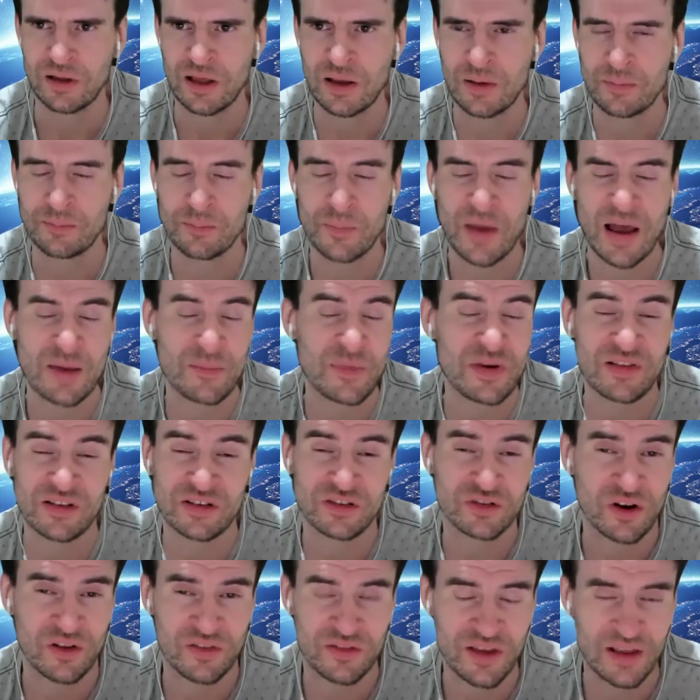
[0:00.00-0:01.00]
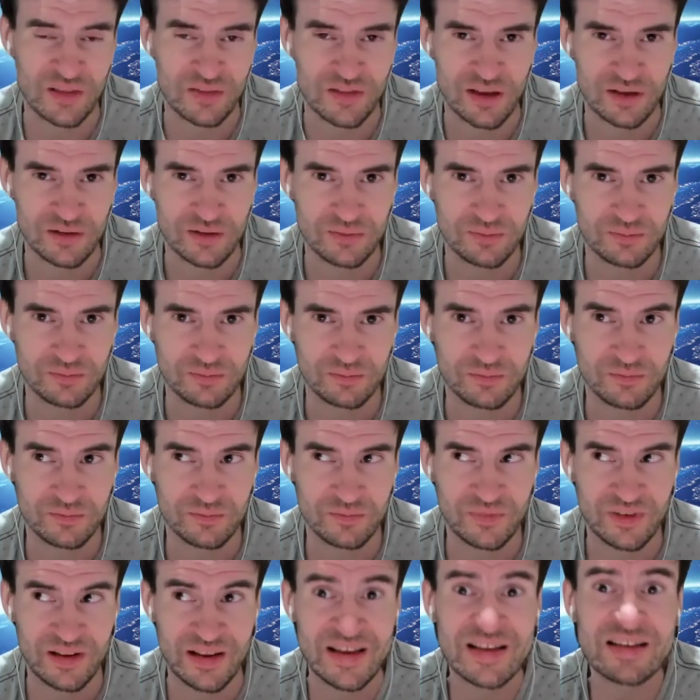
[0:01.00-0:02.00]
it may be the sort of thing that
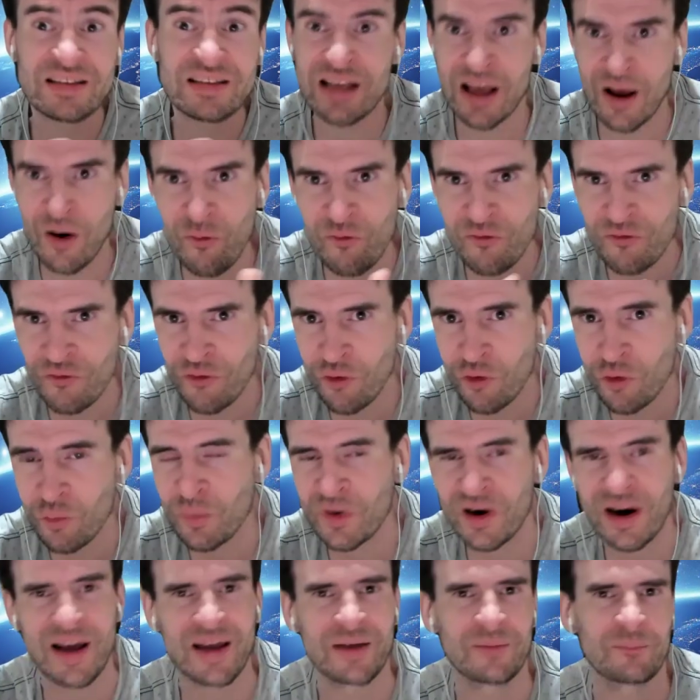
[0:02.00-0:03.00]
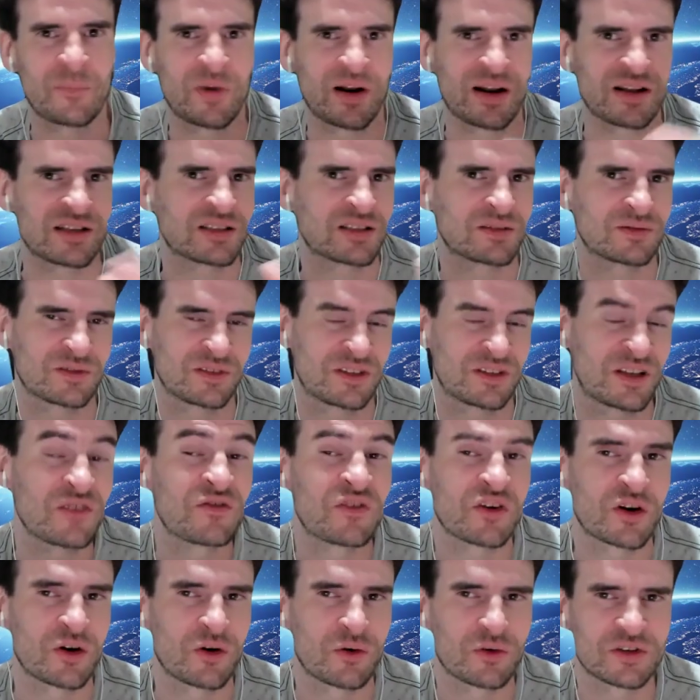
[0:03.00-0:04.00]
is helpful, but it's
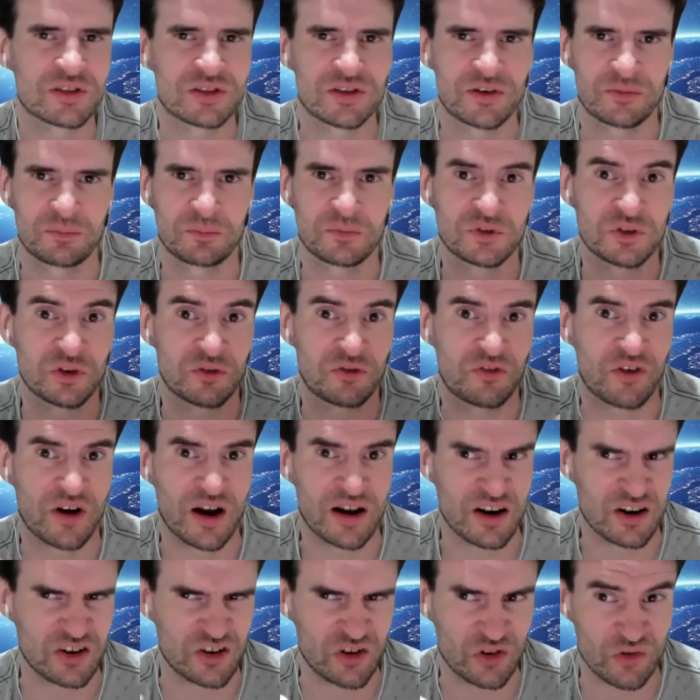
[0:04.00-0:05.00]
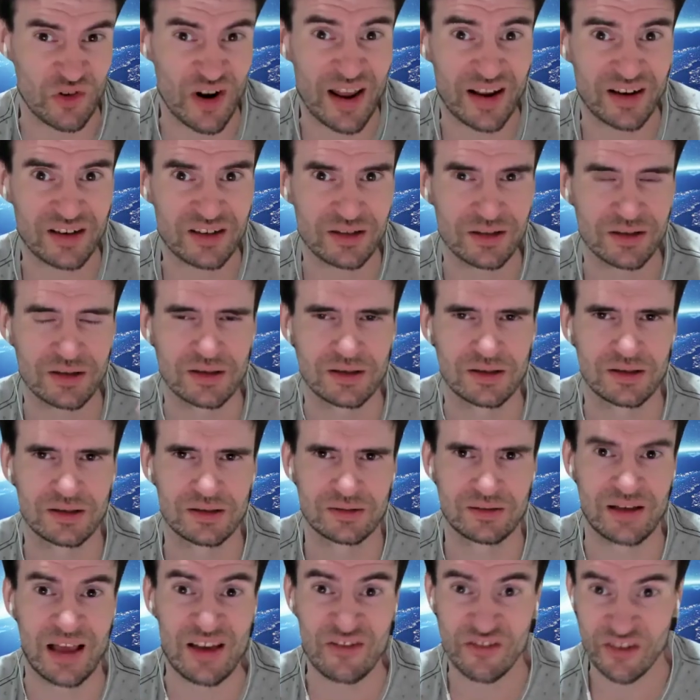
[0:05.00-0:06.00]
difficult to find a direct
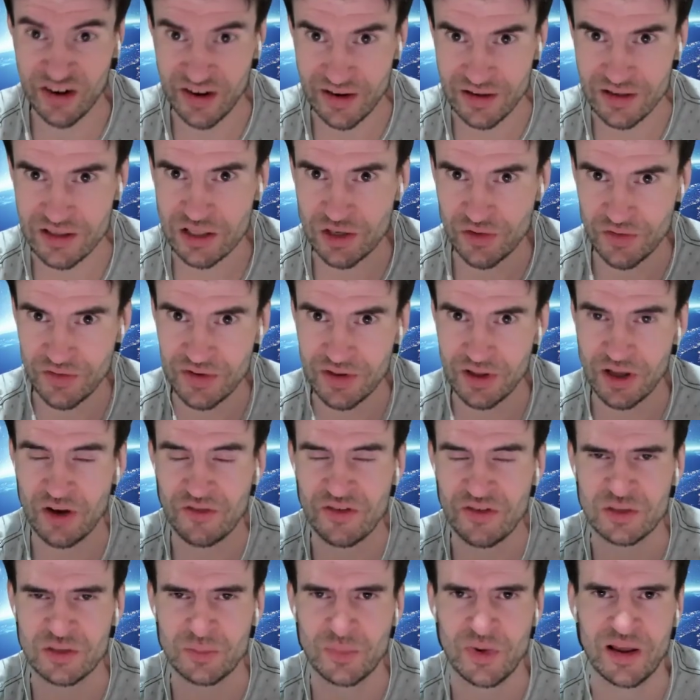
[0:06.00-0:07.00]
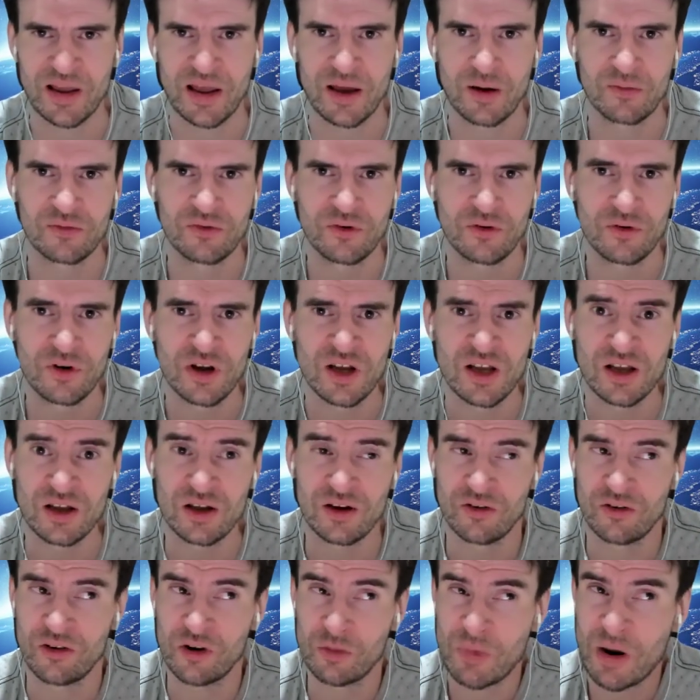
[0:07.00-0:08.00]
evidence of it's being helpful.
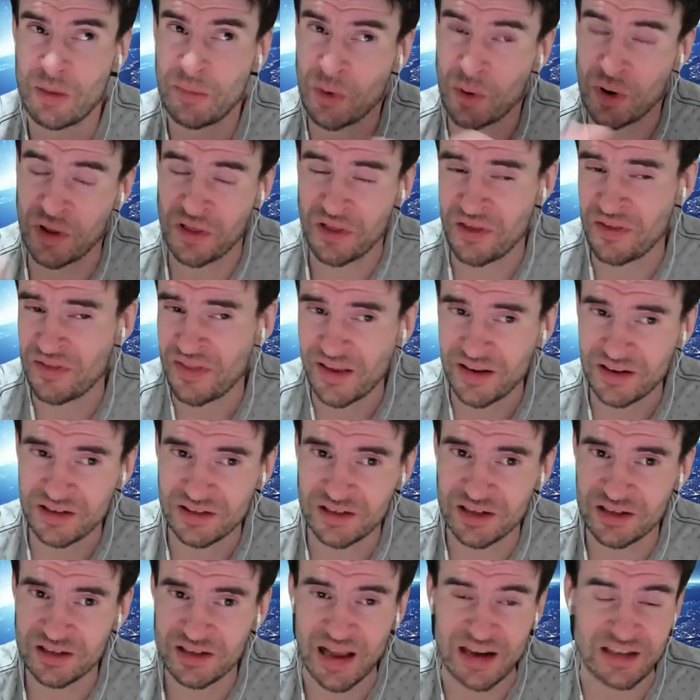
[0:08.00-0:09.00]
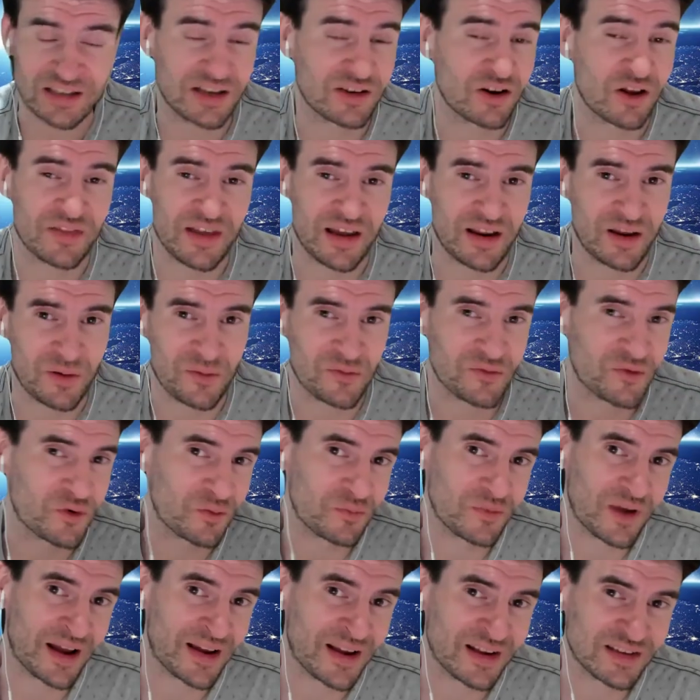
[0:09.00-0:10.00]
Or it might be one of the things that's actually not that helpful.
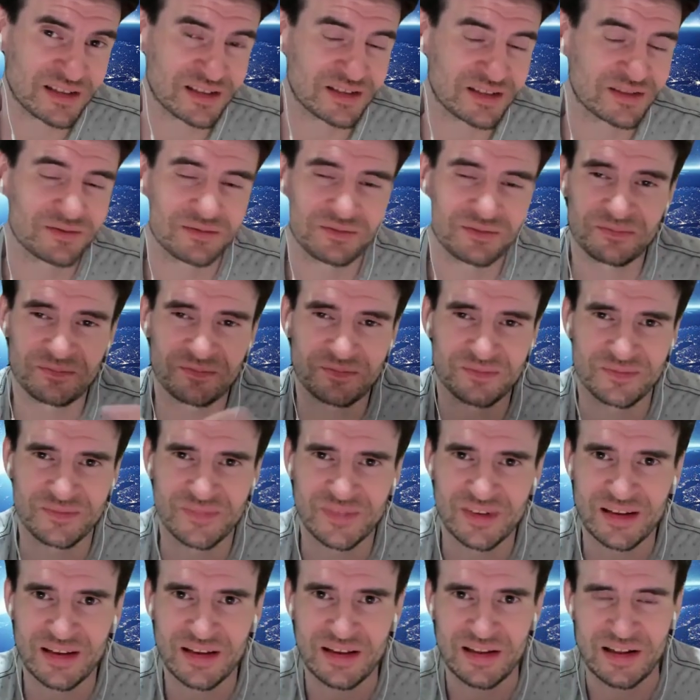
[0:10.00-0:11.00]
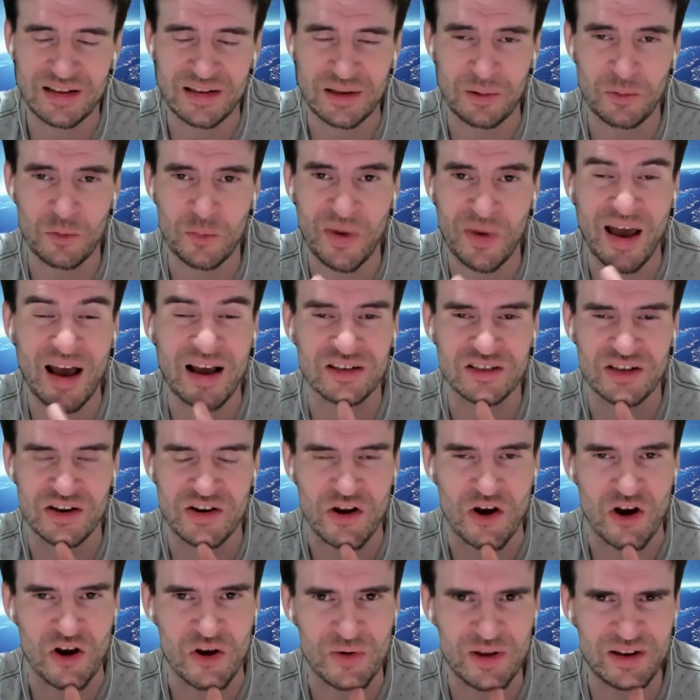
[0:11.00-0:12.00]
I guess it would be hard to
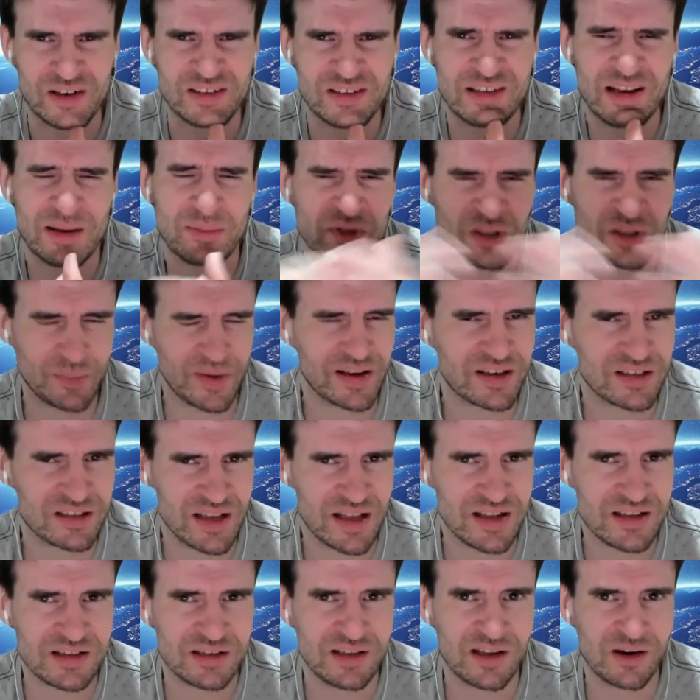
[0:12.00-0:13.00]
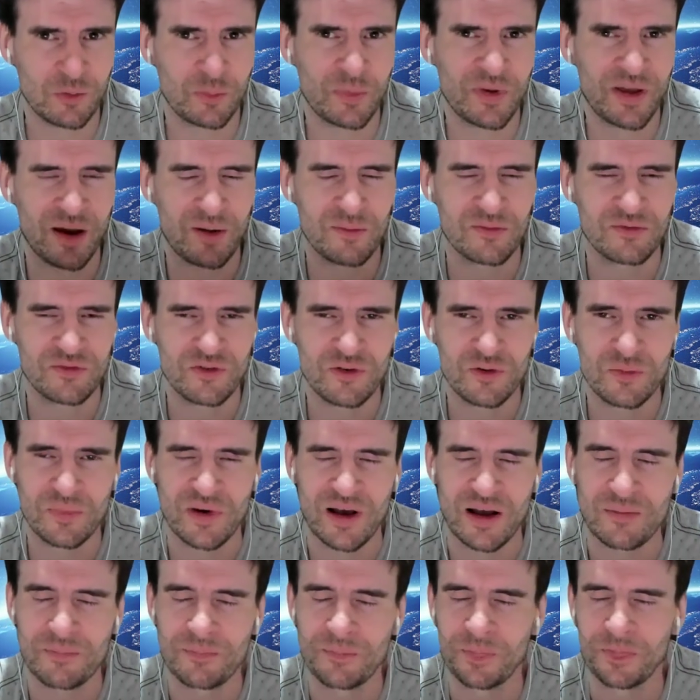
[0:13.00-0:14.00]
know. It seems to make sense that it would be helpful,
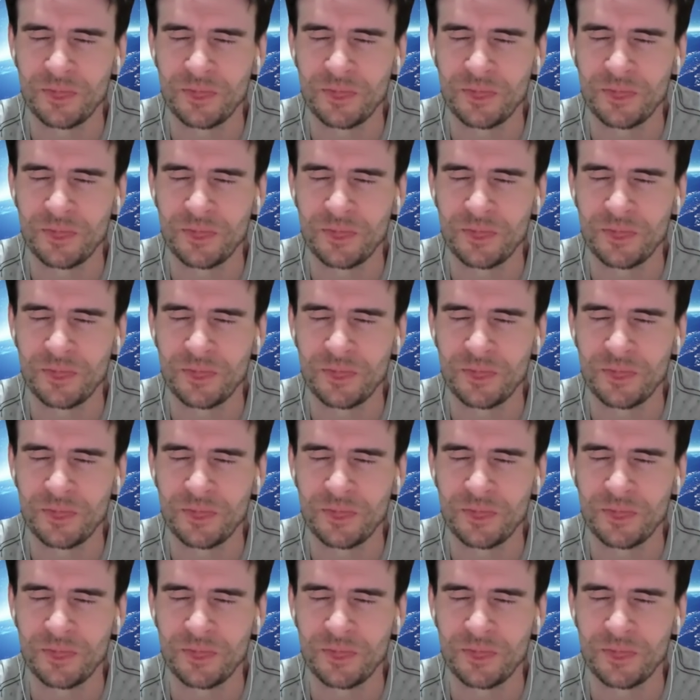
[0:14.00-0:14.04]
but